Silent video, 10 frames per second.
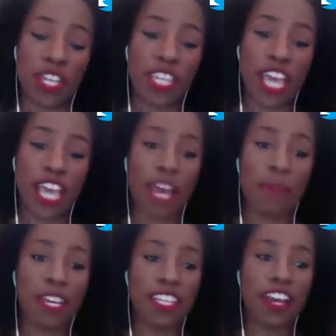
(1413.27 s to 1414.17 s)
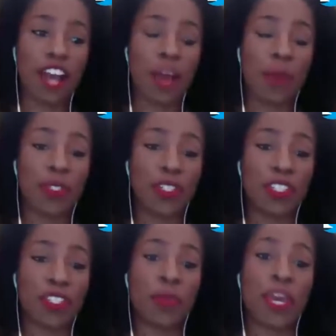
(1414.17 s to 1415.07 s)
that because they got an
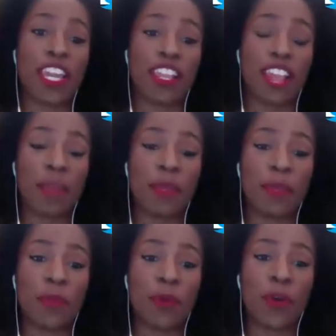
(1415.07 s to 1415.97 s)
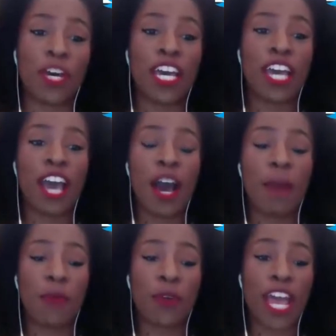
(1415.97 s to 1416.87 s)
opportunity to paint. A lot of people
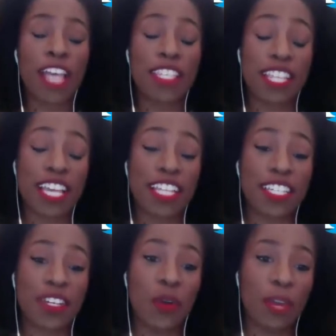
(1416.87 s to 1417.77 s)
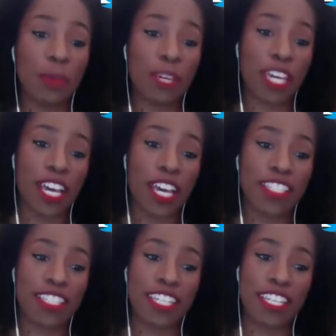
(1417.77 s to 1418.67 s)
were hesitant in going
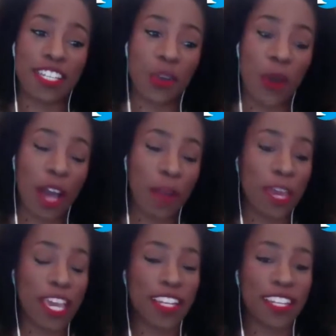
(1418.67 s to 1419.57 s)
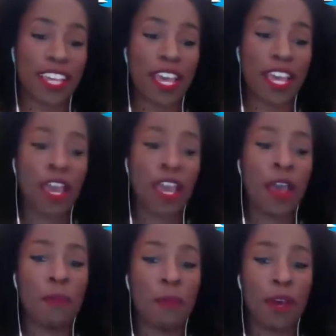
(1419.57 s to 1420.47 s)
because they didn't know how to paint.
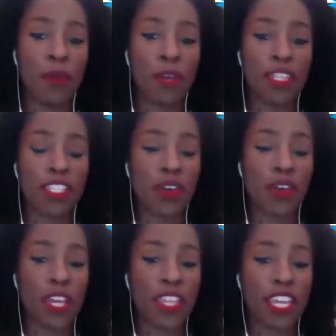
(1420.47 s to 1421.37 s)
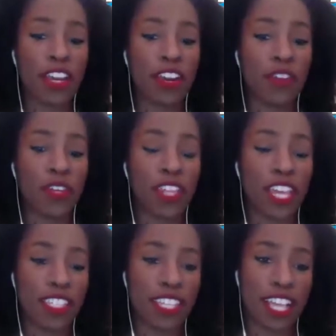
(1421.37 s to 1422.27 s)
But once going there and
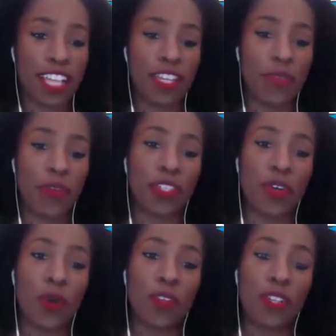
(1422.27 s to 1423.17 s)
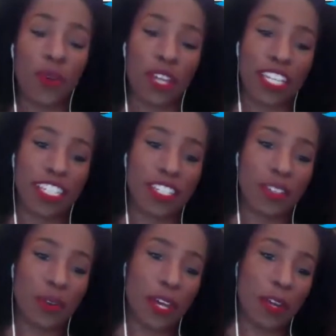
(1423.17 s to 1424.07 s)
realizing that they weren't the only one that didn't
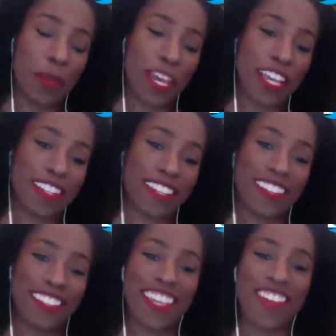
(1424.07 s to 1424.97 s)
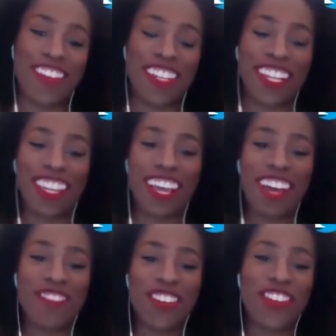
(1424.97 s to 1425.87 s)
know how to paint, they felt a
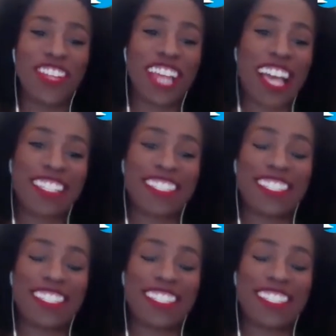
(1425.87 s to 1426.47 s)
lot more relaxed.